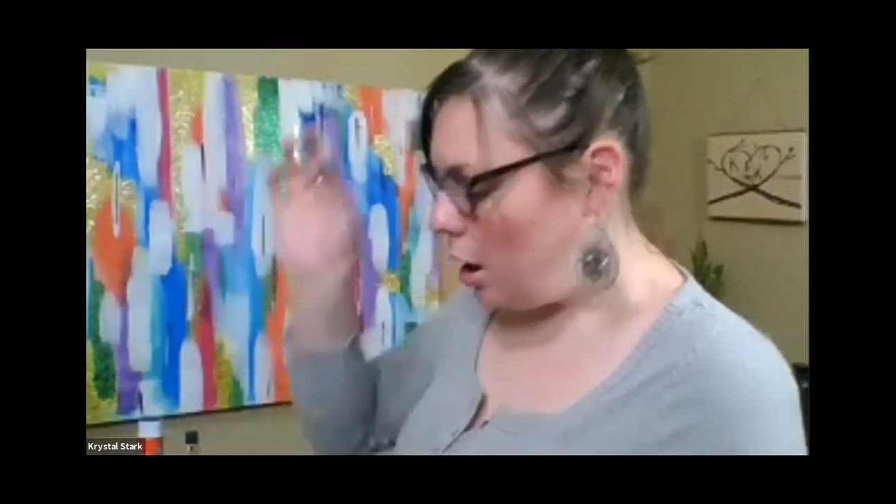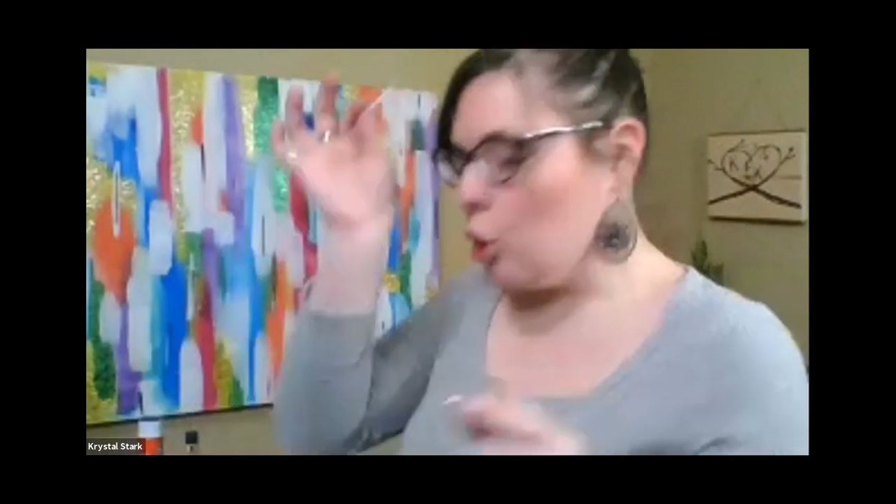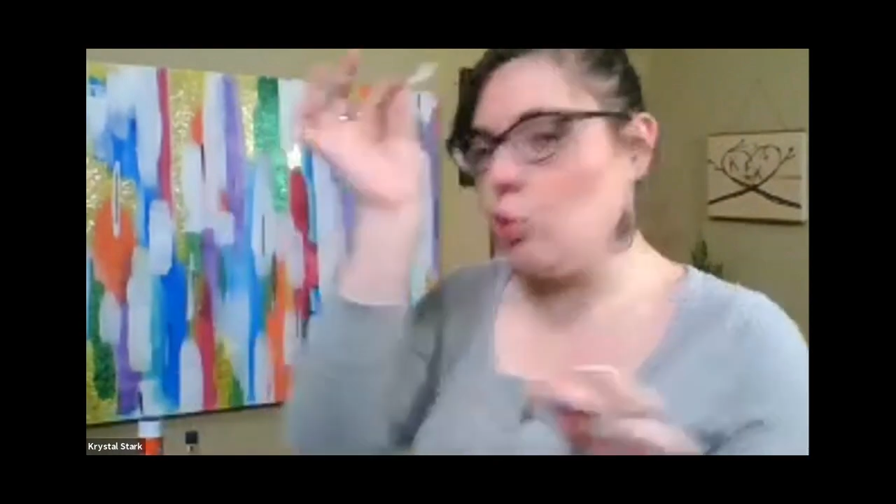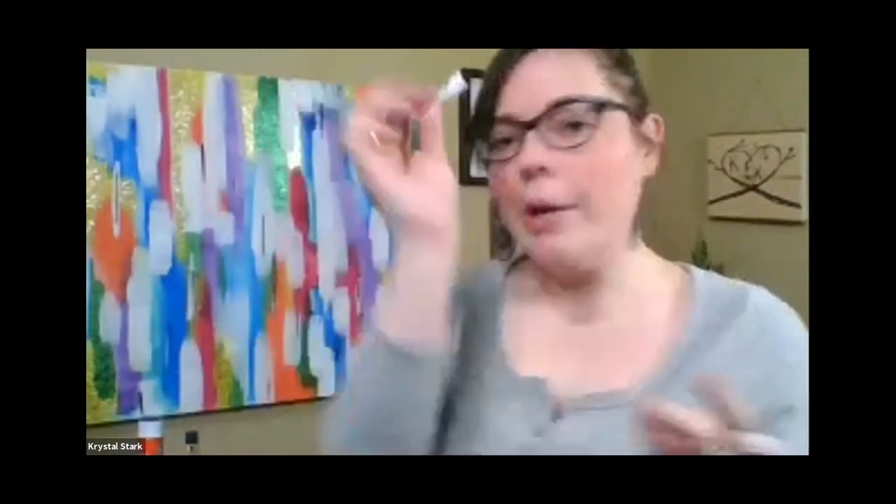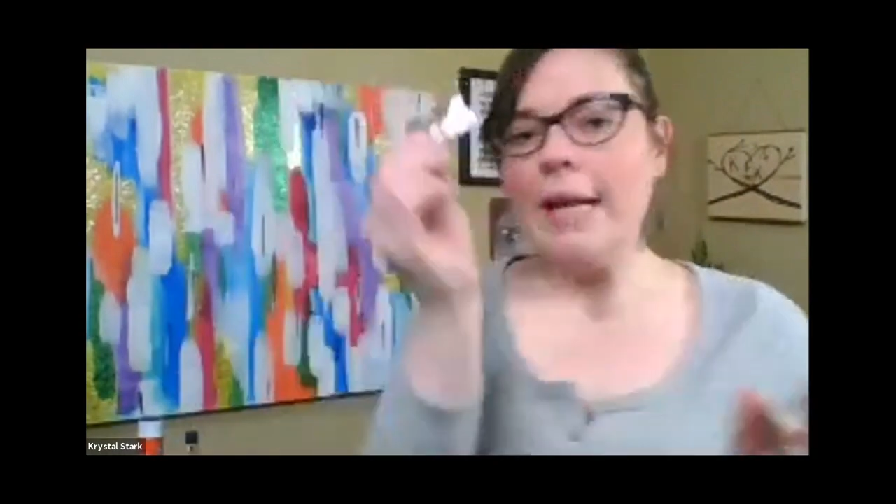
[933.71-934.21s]

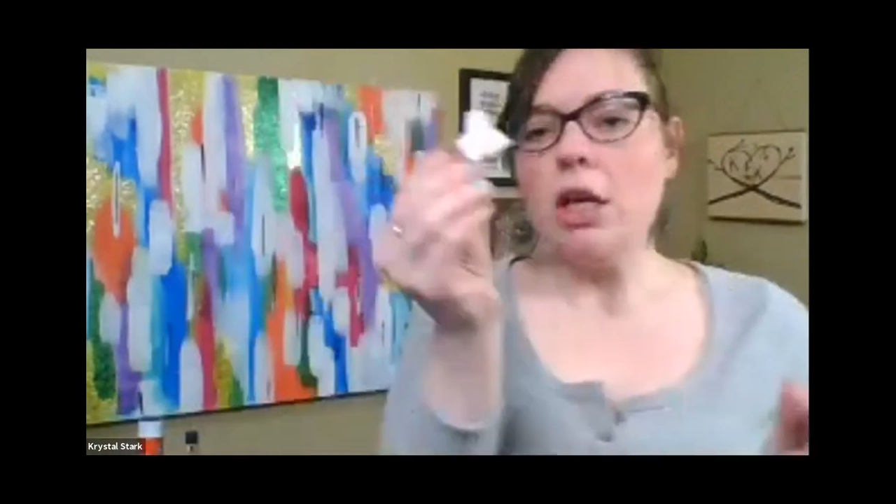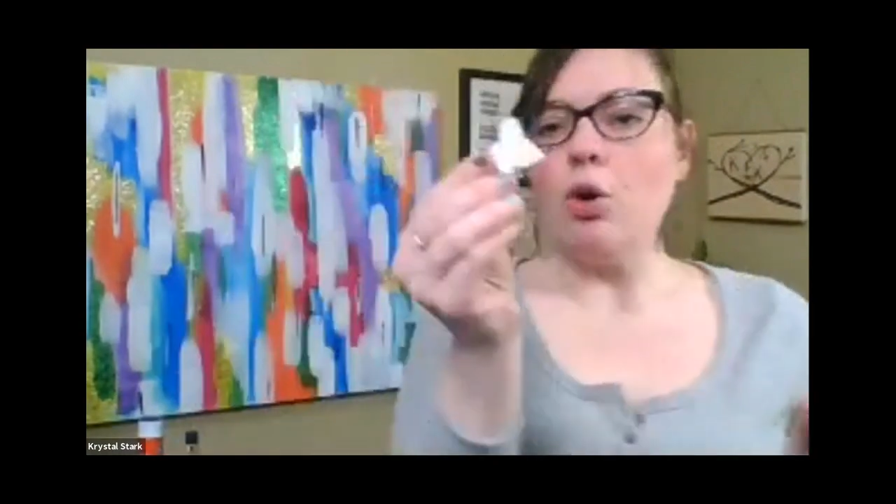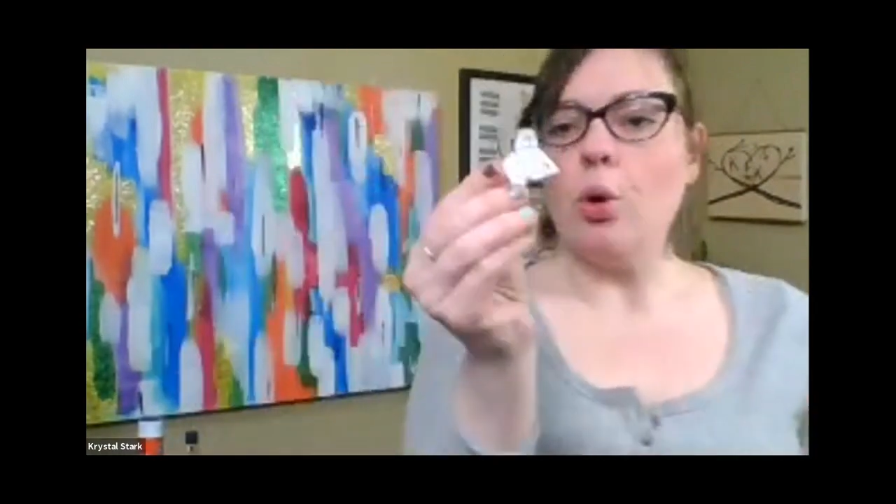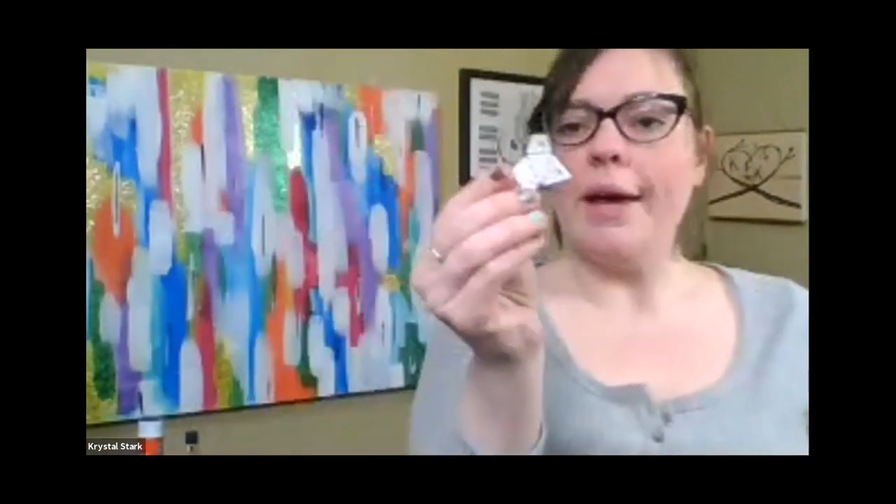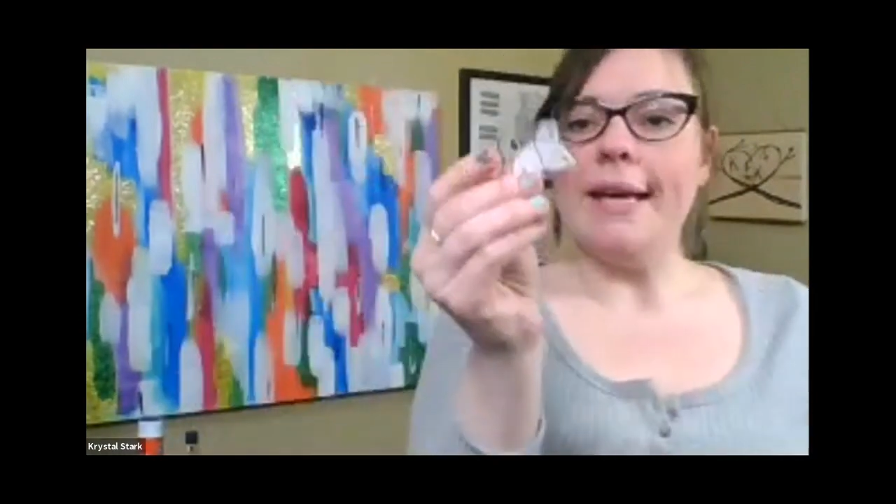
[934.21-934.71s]

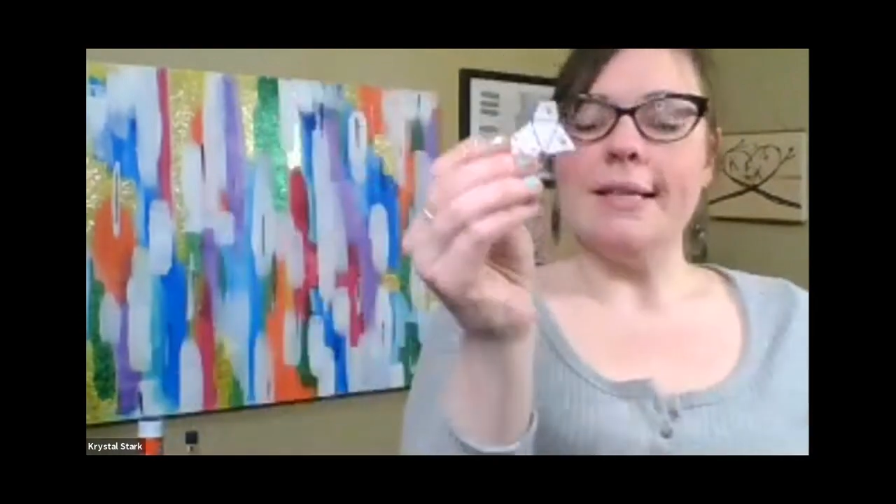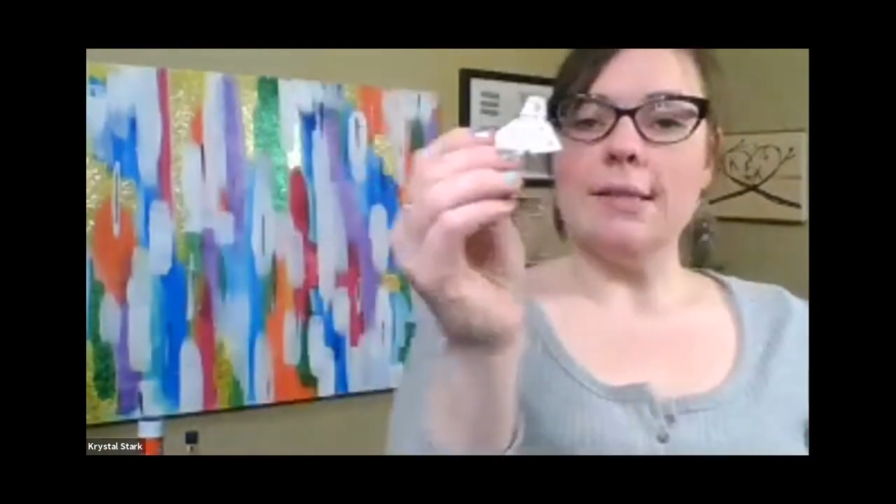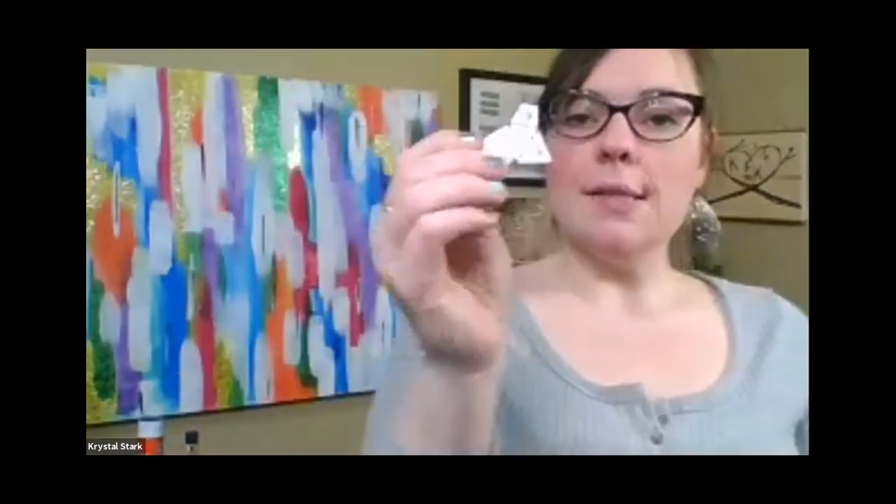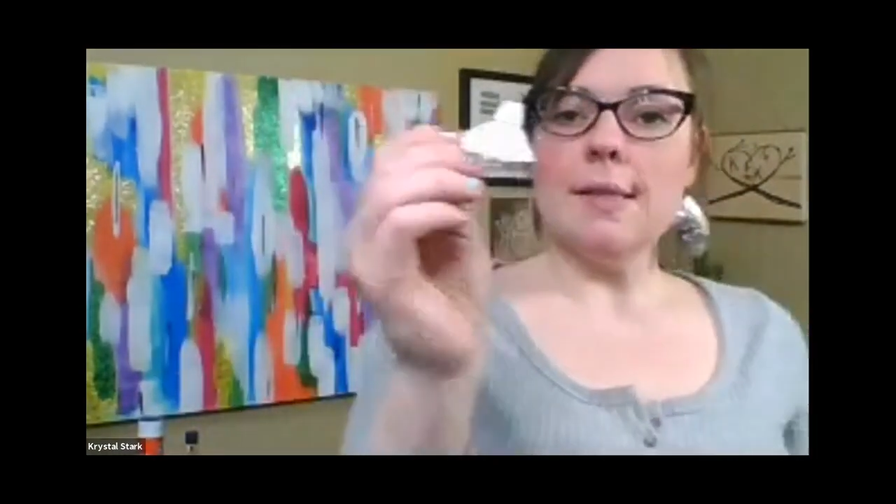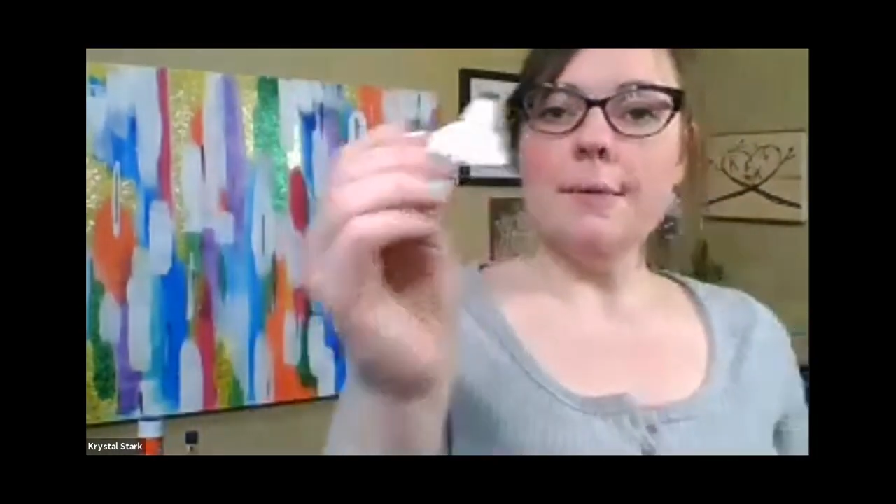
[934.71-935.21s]

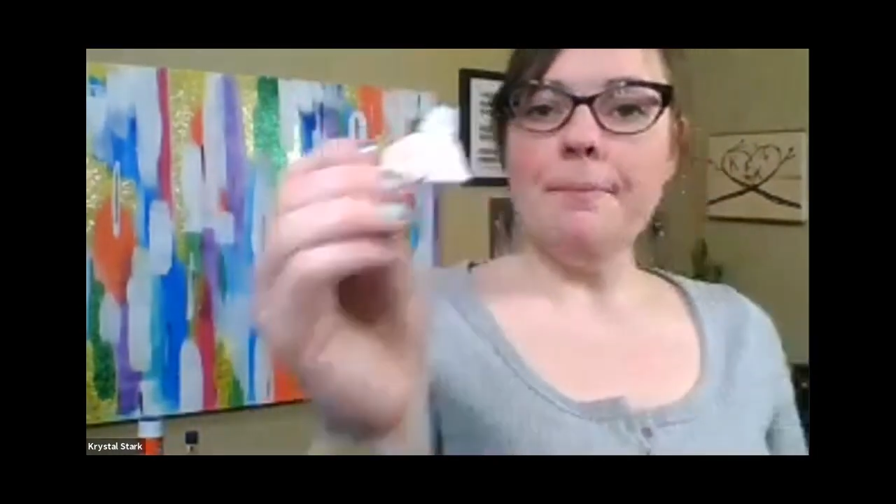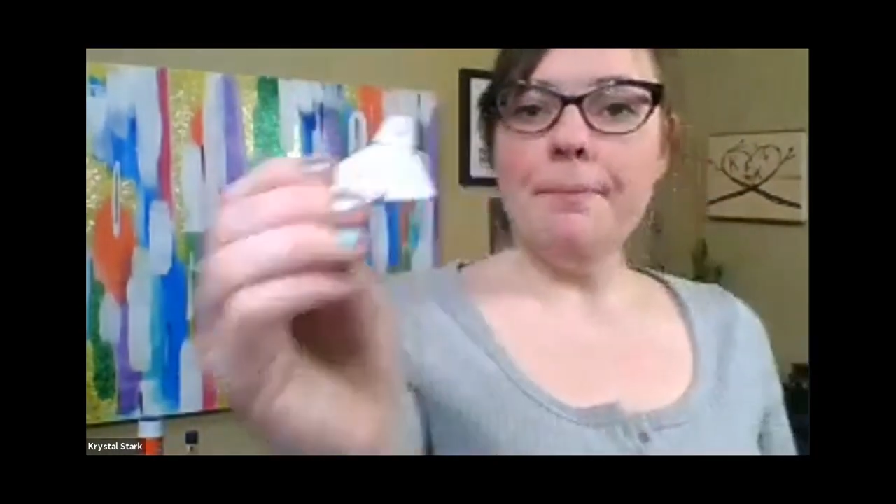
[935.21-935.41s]
arytenoids.